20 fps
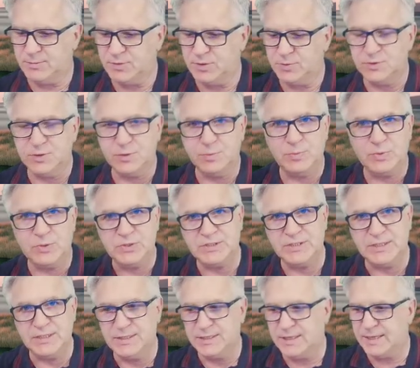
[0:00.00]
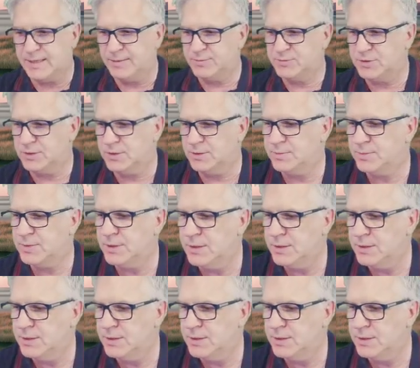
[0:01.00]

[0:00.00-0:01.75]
I'm going to put it in the laptop.